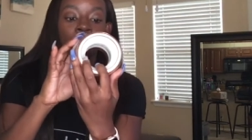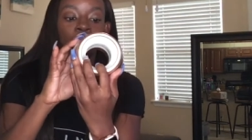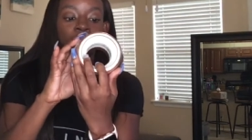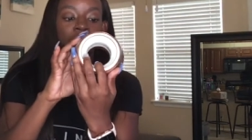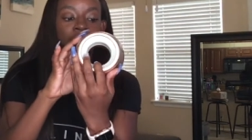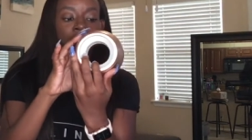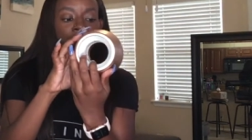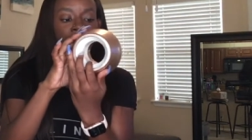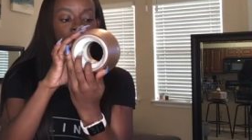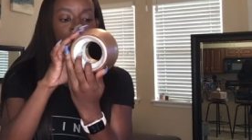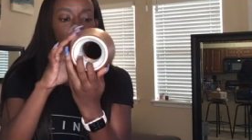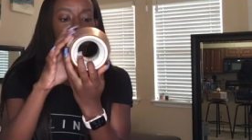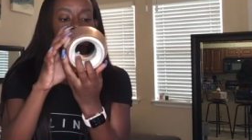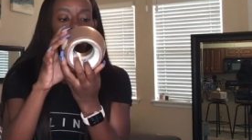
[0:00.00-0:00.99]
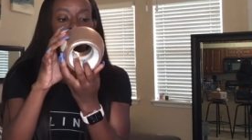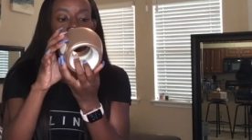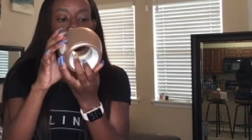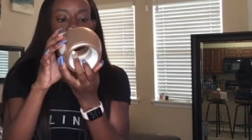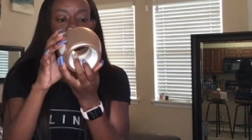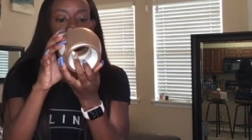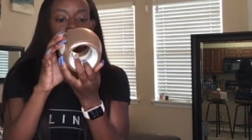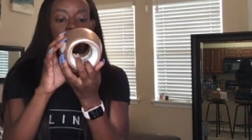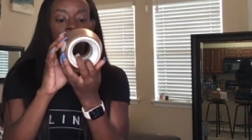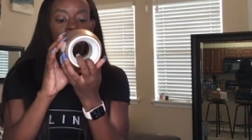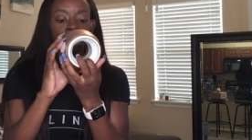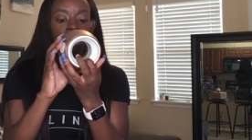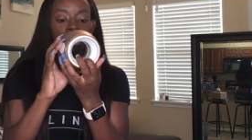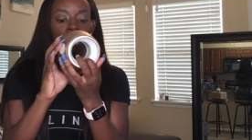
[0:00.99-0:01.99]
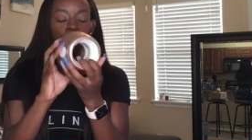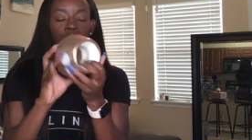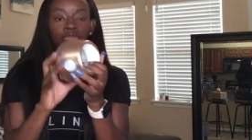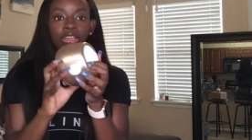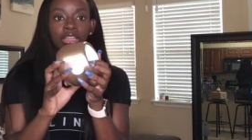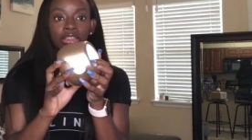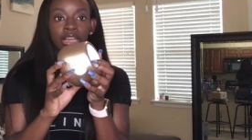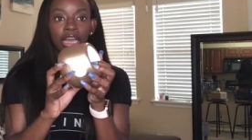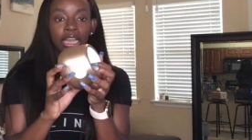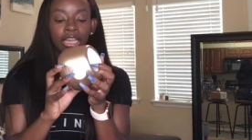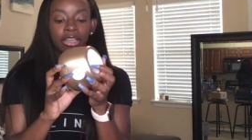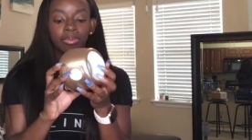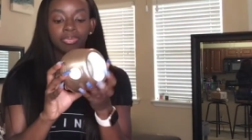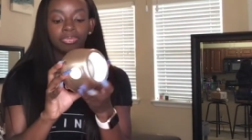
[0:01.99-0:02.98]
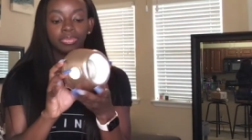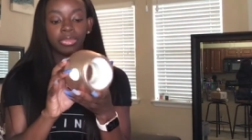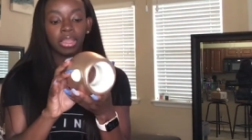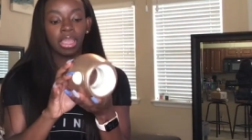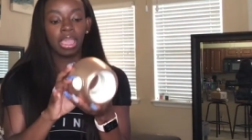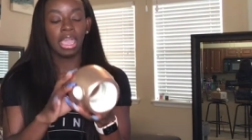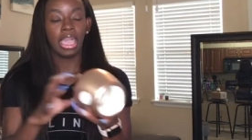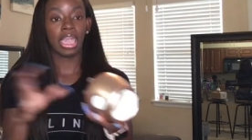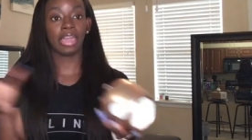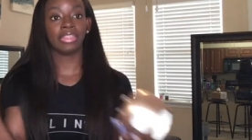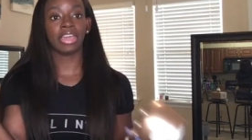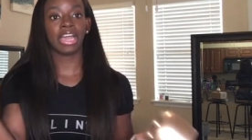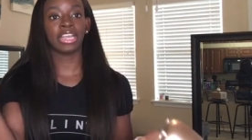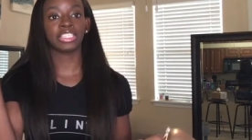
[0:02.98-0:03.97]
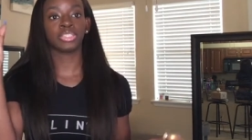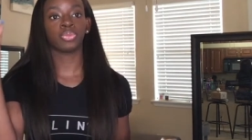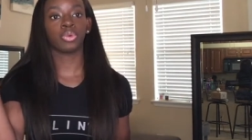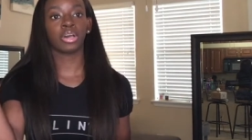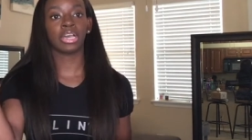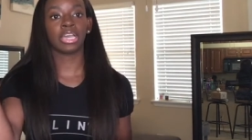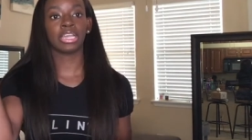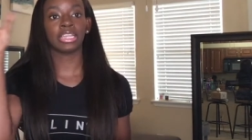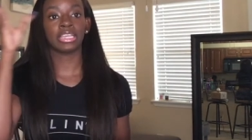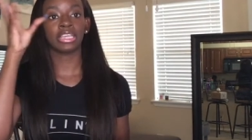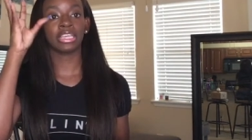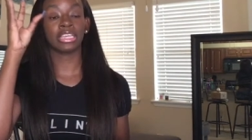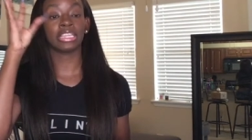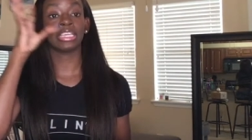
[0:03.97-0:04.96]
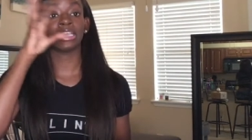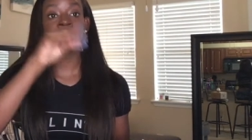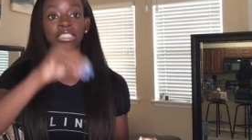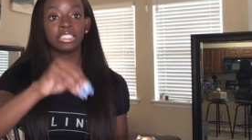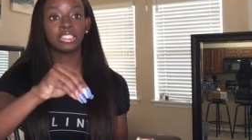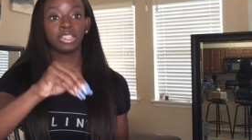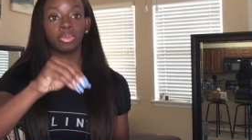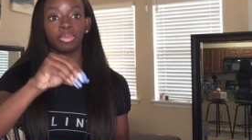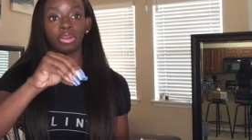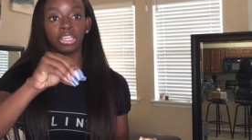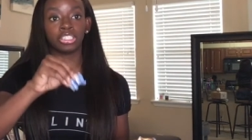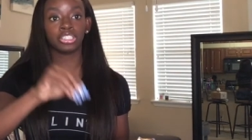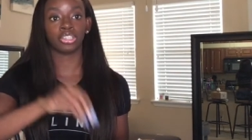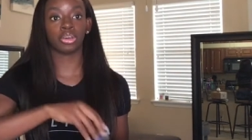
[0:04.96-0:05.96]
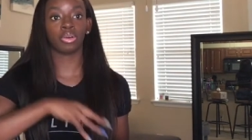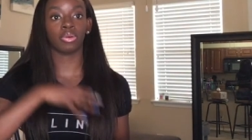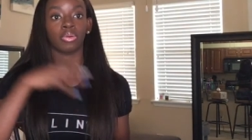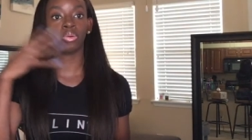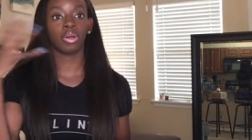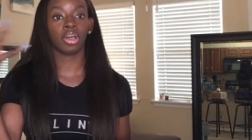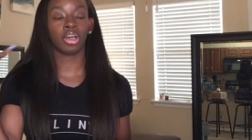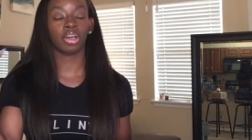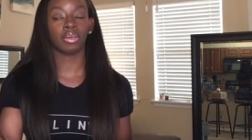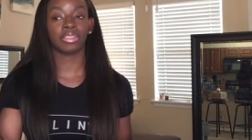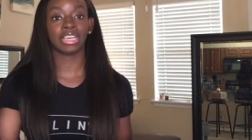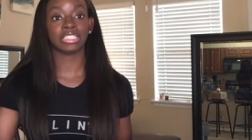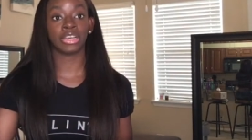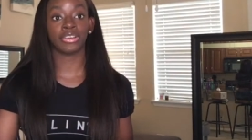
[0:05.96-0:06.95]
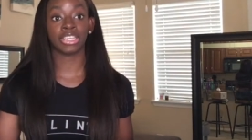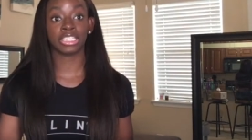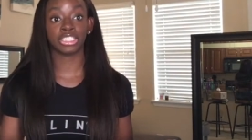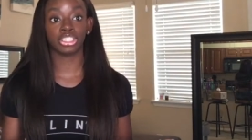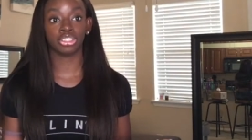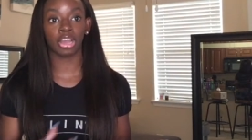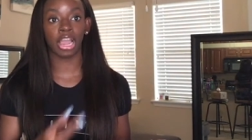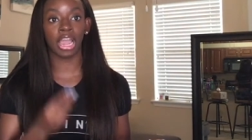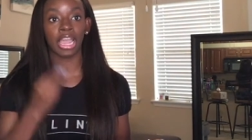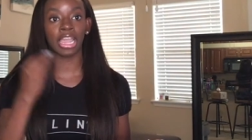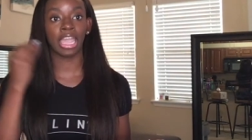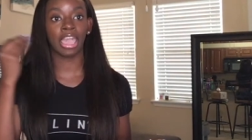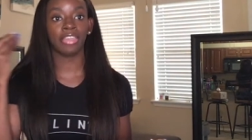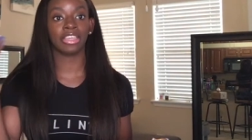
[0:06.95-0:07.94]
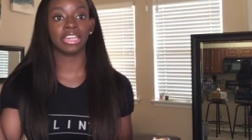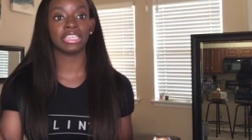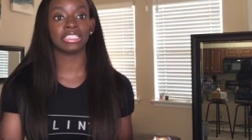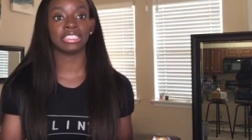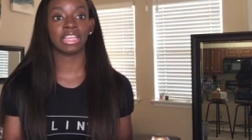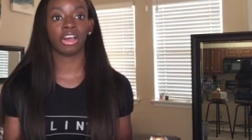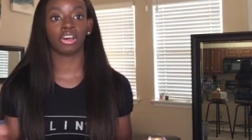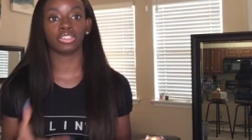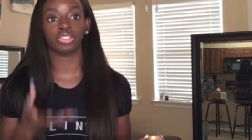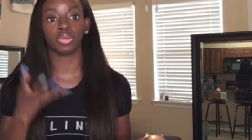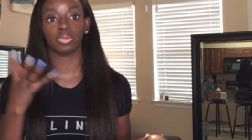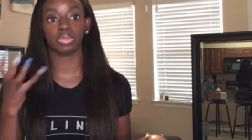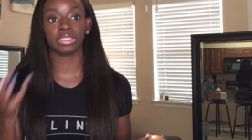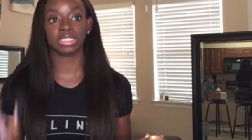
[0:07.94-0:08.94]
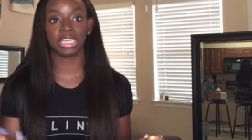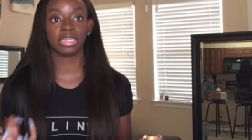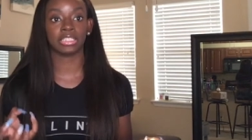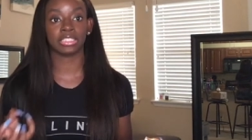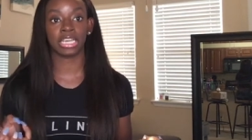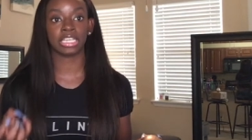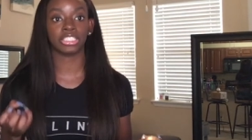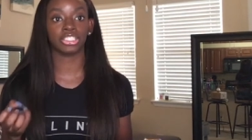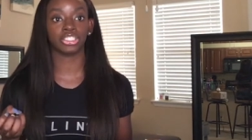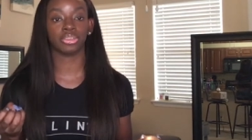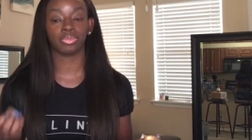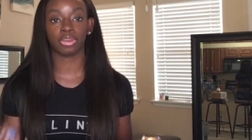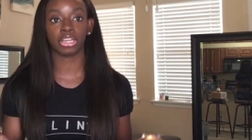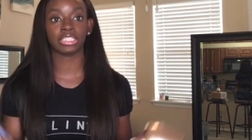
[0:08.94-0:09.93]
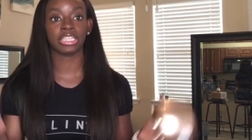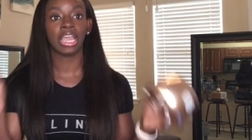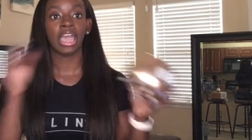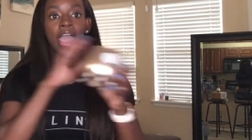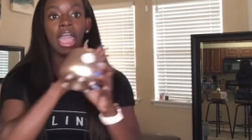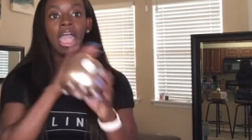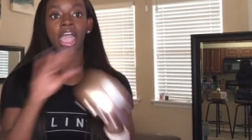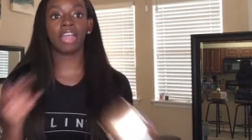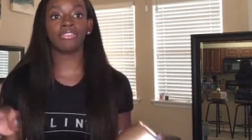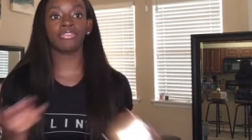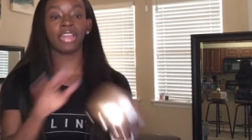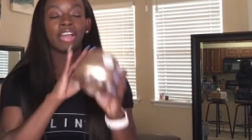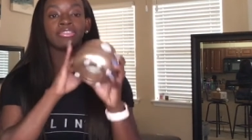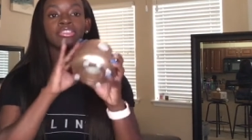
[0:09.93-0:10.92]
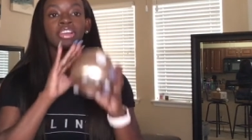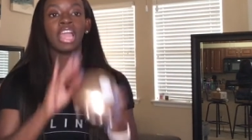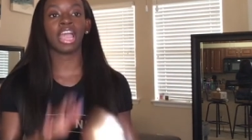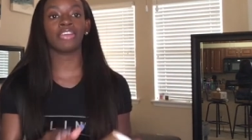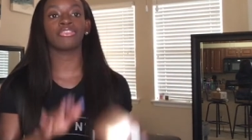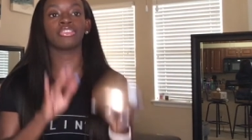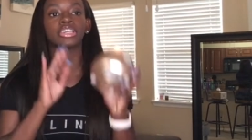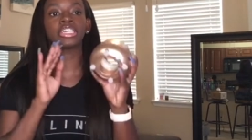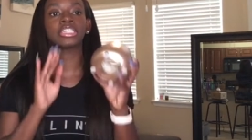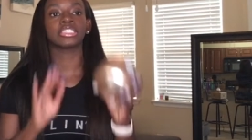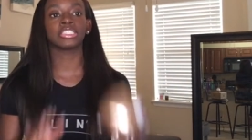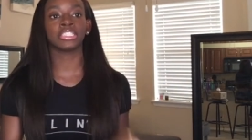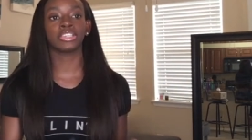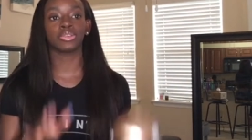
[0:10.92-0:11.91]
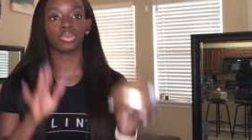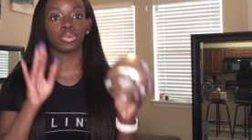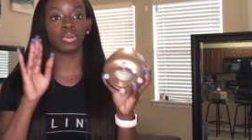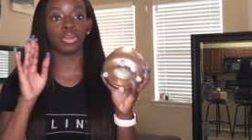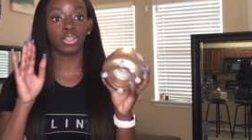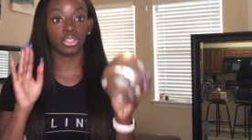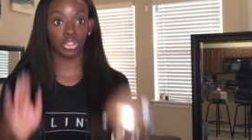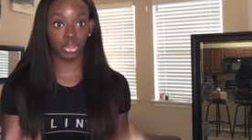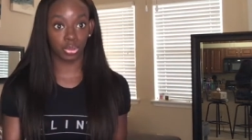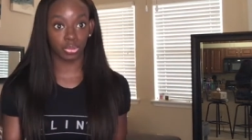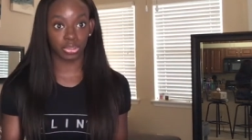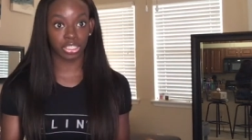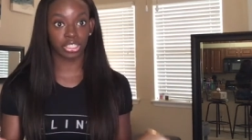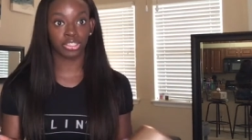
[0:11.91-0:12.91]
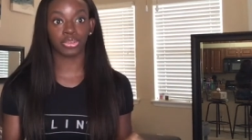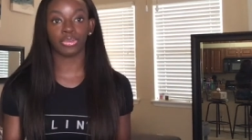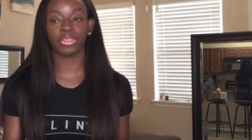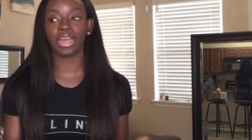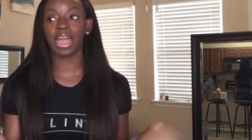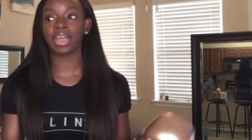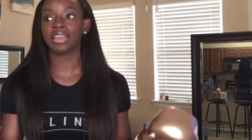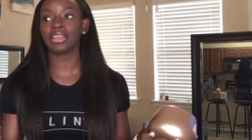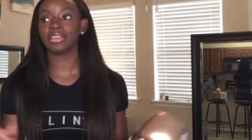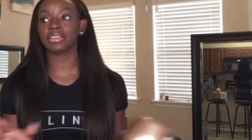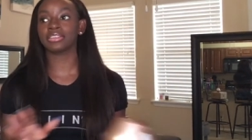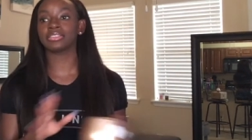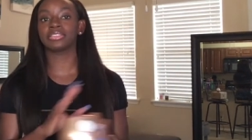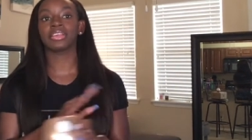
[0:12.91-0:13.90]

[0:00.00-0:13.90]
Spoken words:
believe is the it's like a UV light, and that is what it heats the brush. So that's how it gets dry, and then it also sanitizes your brush after every single use. So that is